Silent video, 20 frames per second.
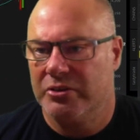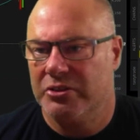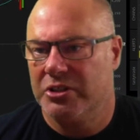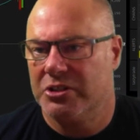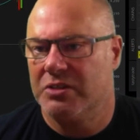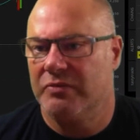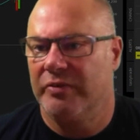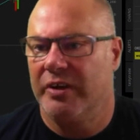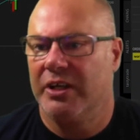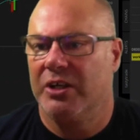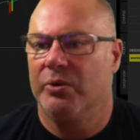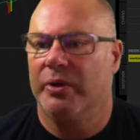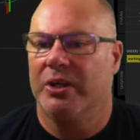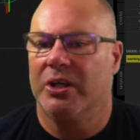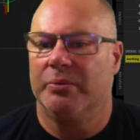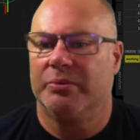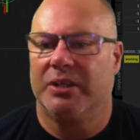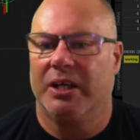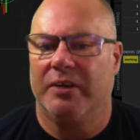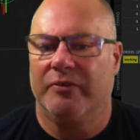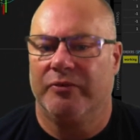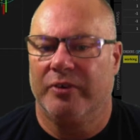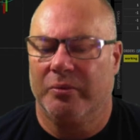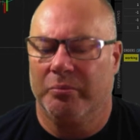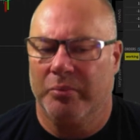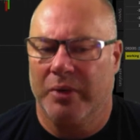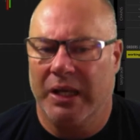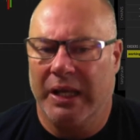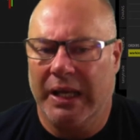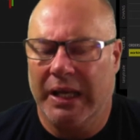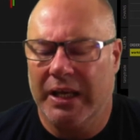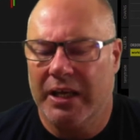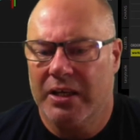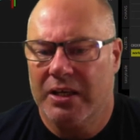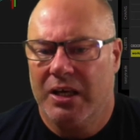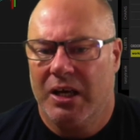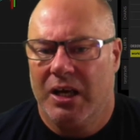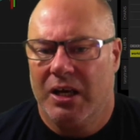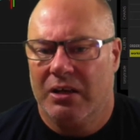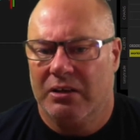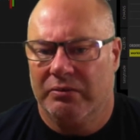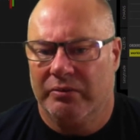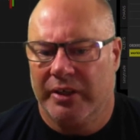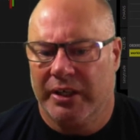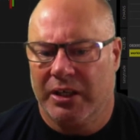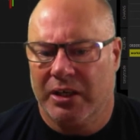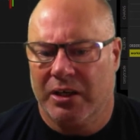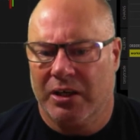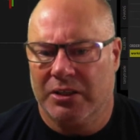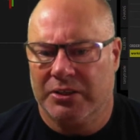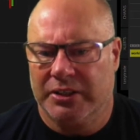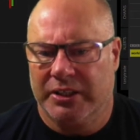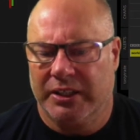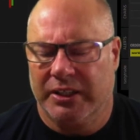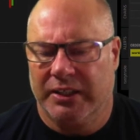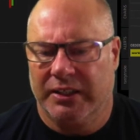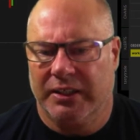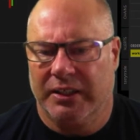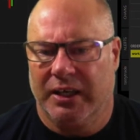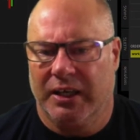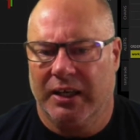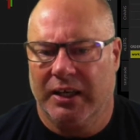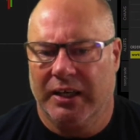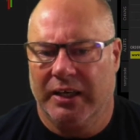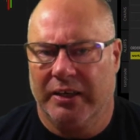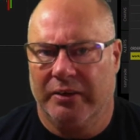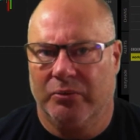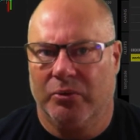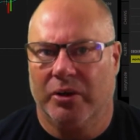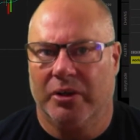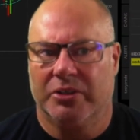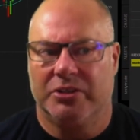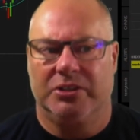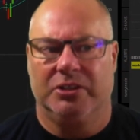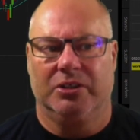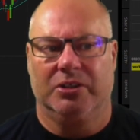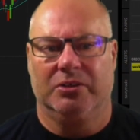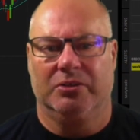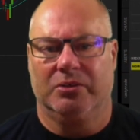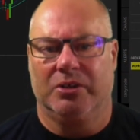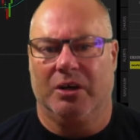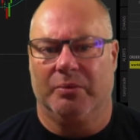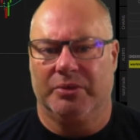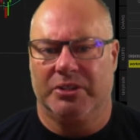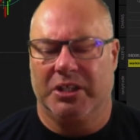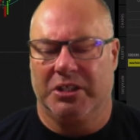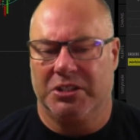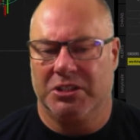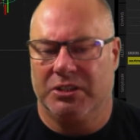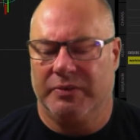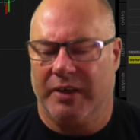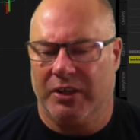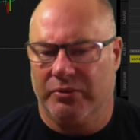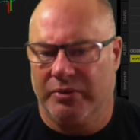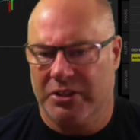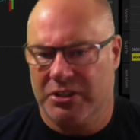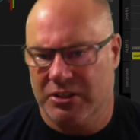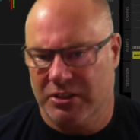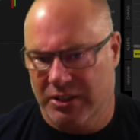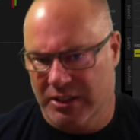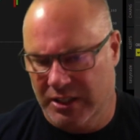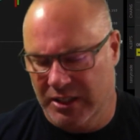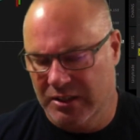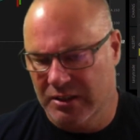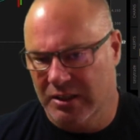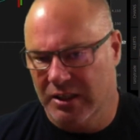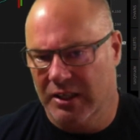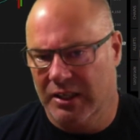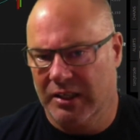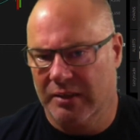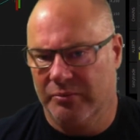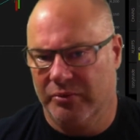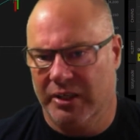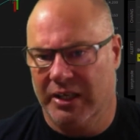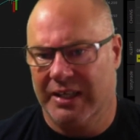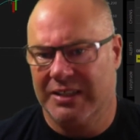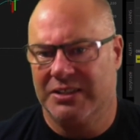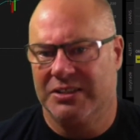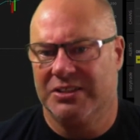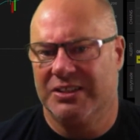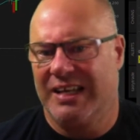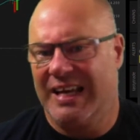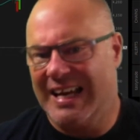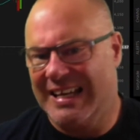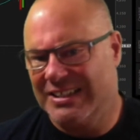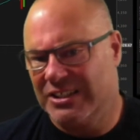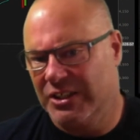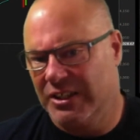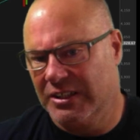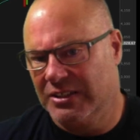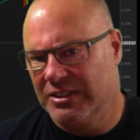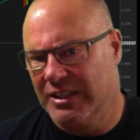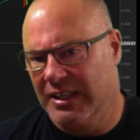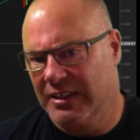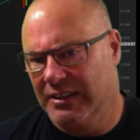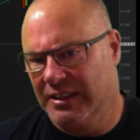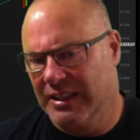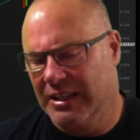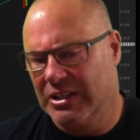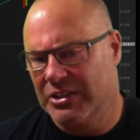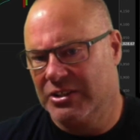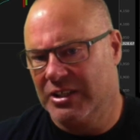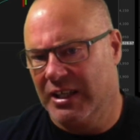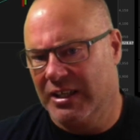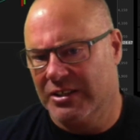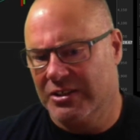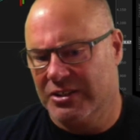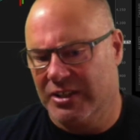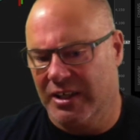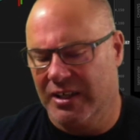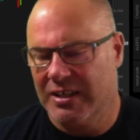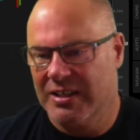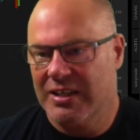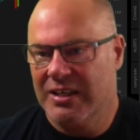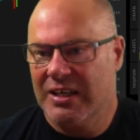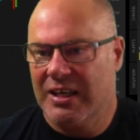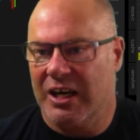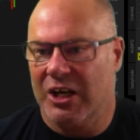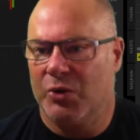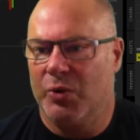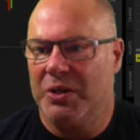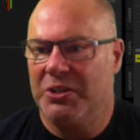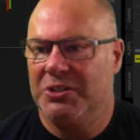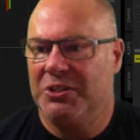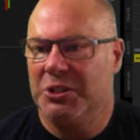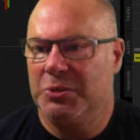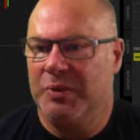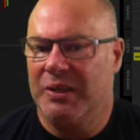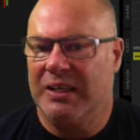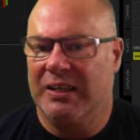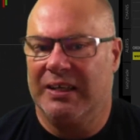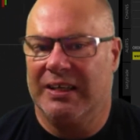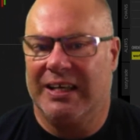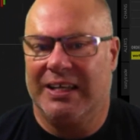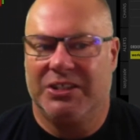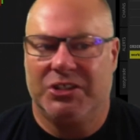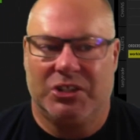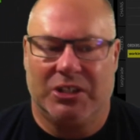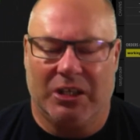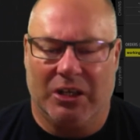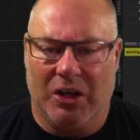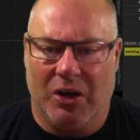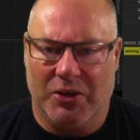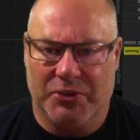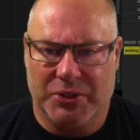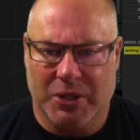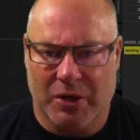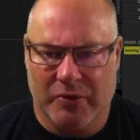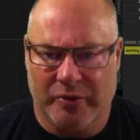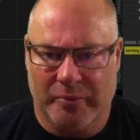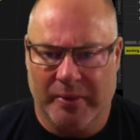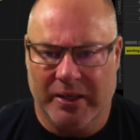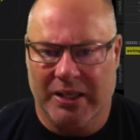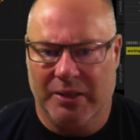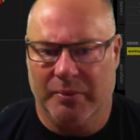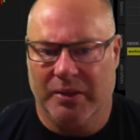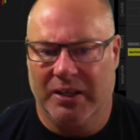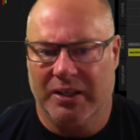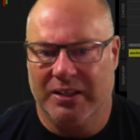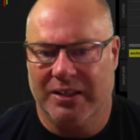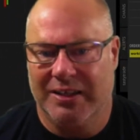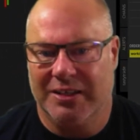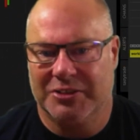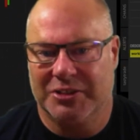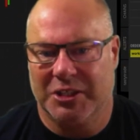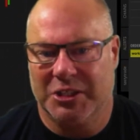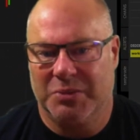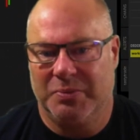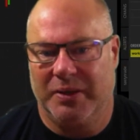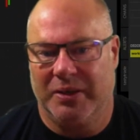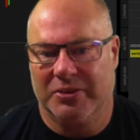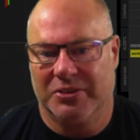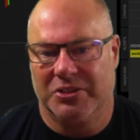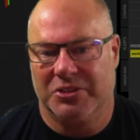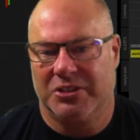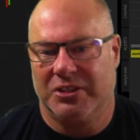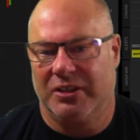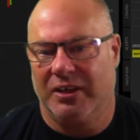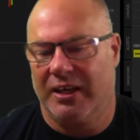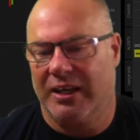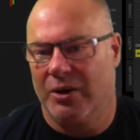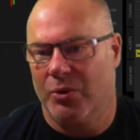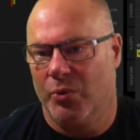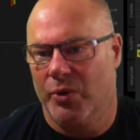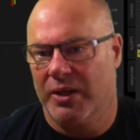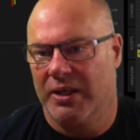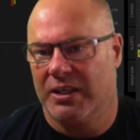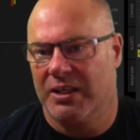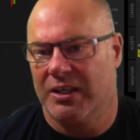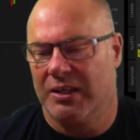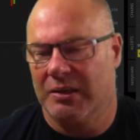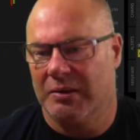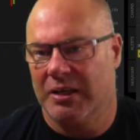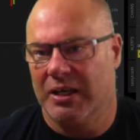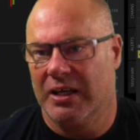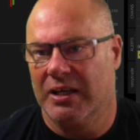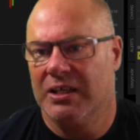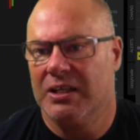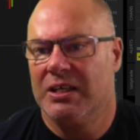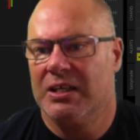Just a very quick update from me regarding one or two conversations I've had recently relating to hedging techniques, and a question that's been asked a lot over many years, I suppose, as to how we can